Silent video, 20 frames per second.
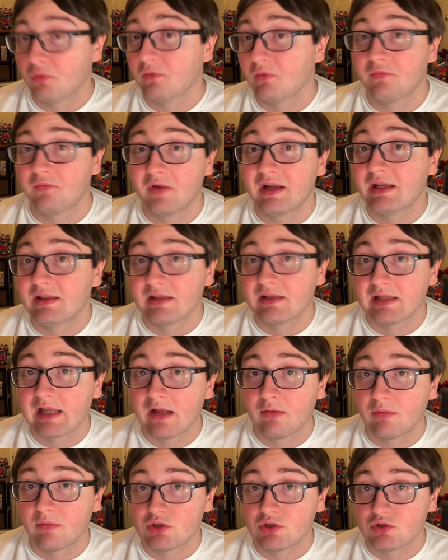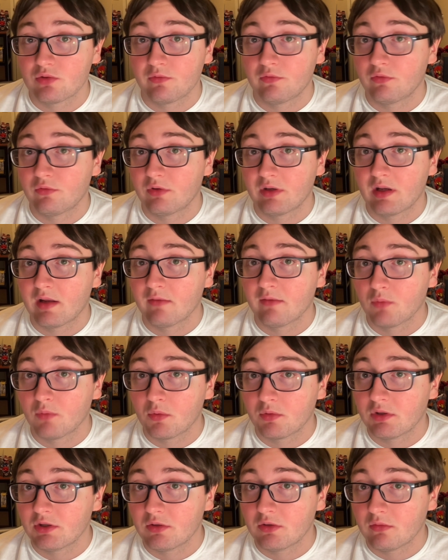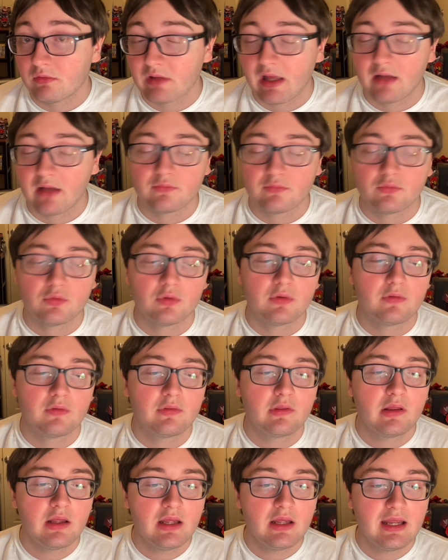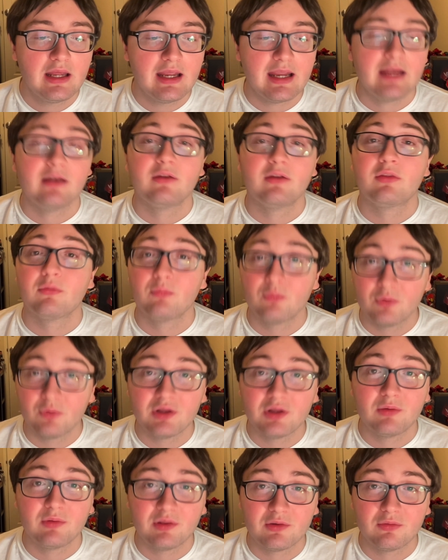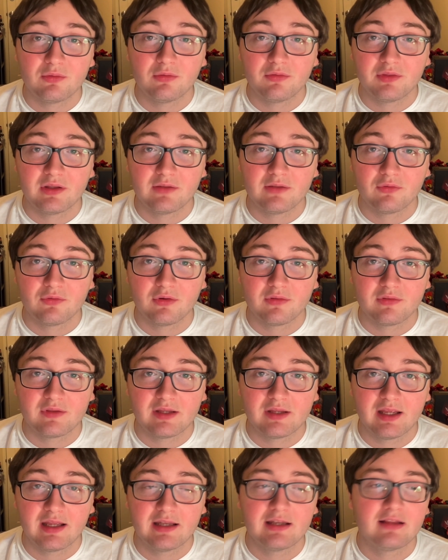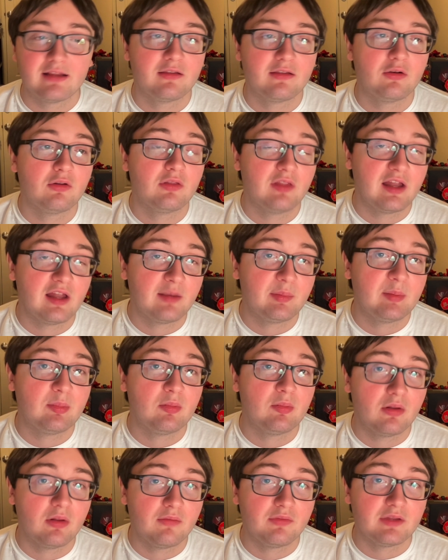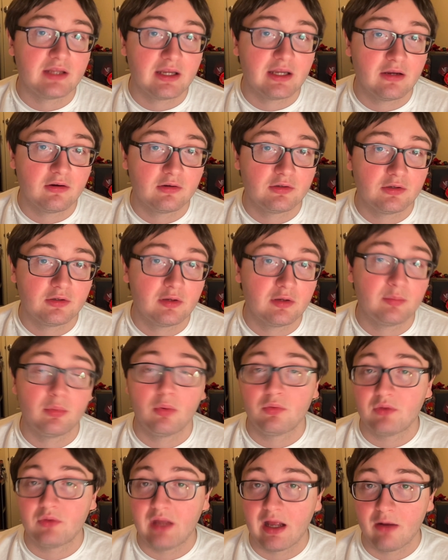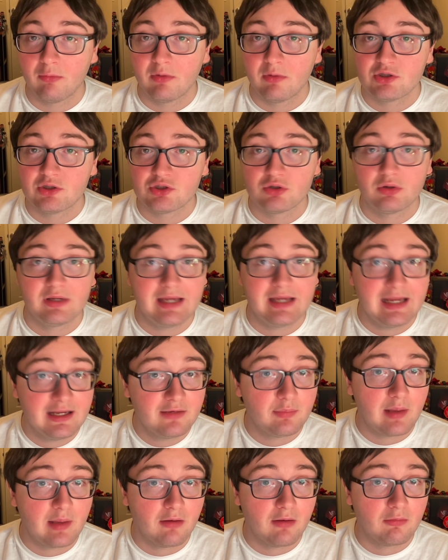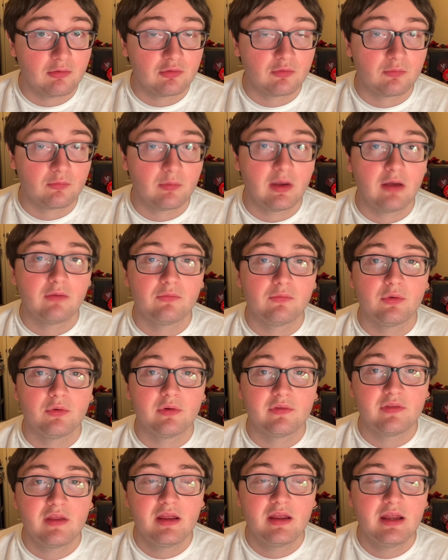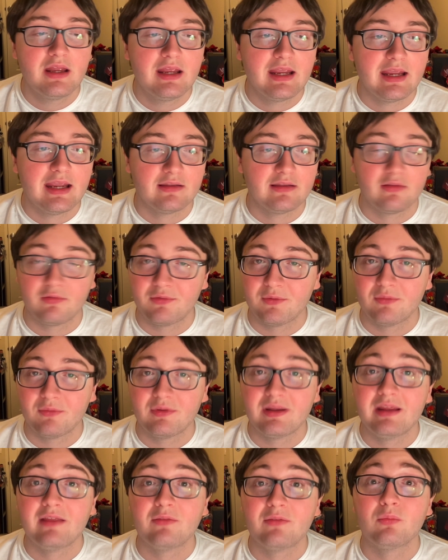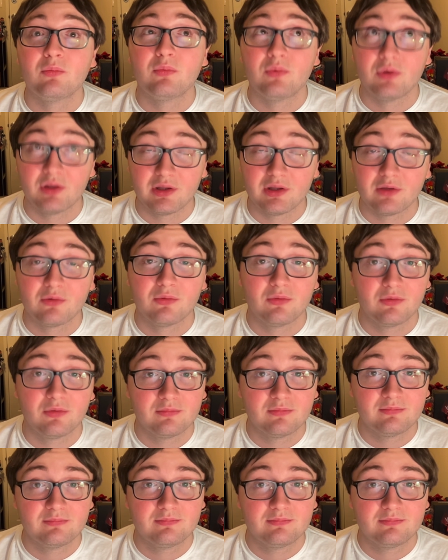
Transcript: Or fighting the Gaorangers, you can have Roki do that, of course. And it's a really, really cool thing for us to get because I know a lot of people love the character in both Gaoranger and Power Rangers Wild Force, and the suit is really cool.